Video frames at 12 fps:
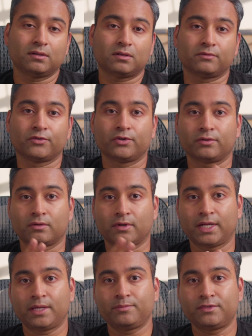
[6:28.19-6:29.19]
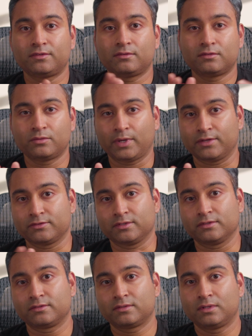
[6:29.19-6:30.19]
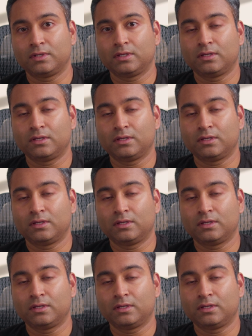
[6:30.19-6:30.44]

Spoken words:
Convert grams to ounces.